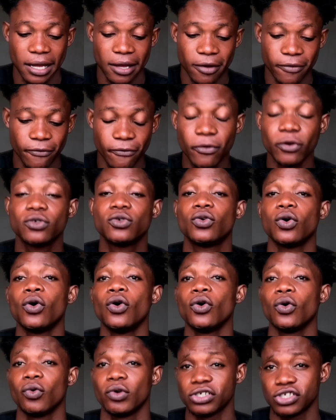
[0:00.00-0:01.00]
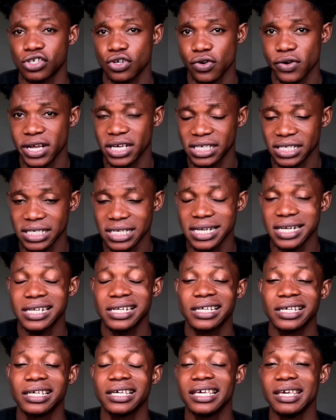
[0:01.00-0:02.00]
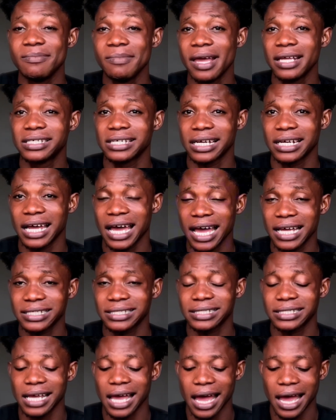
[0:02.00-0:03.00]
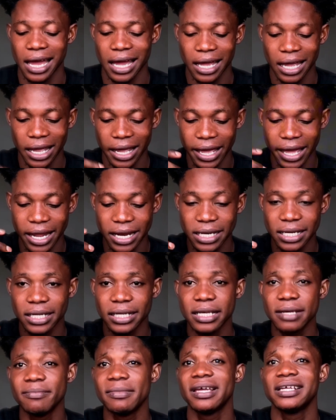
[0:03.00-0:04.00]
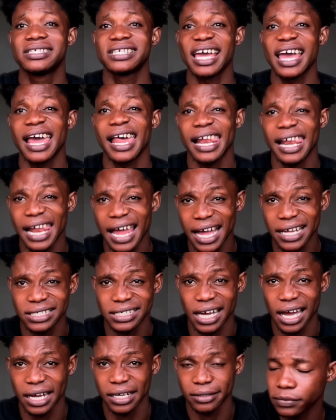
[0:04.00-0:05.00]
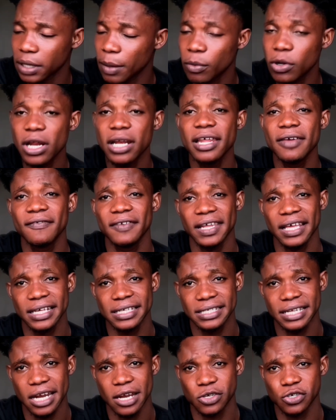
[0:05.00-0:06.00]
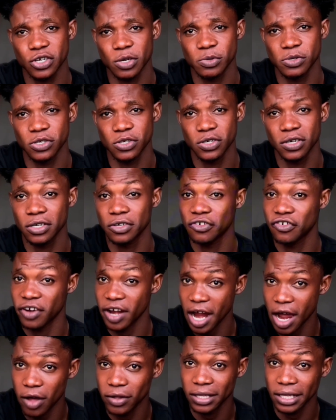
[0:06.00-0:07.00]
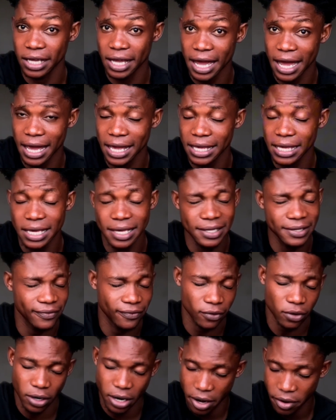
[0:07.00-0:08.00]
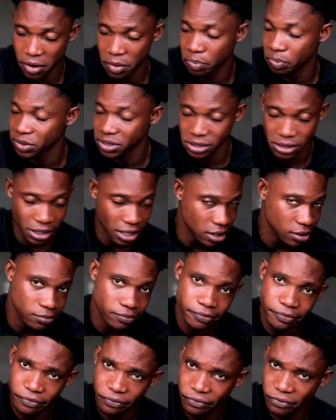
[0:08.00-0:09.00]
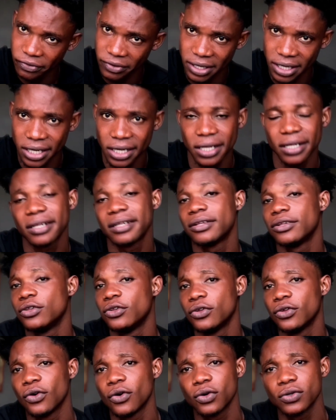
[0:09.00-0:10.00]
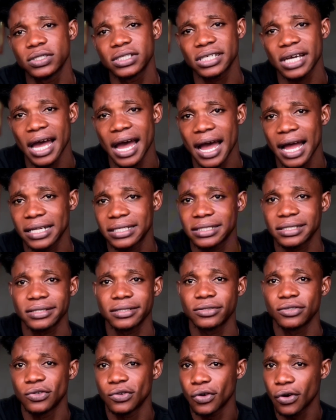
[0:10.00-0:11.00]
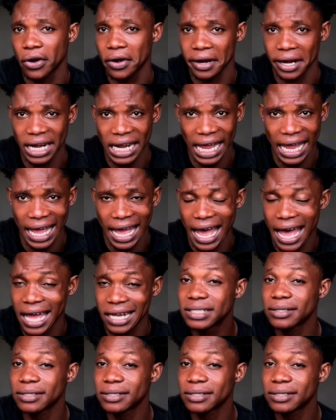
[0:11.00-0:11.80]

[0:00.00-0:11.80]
photo restoration, image enhancer, and image enlarger. I'm going to leave links in the description. You can try out the AI Ease for 100% free, no charge, no credit card,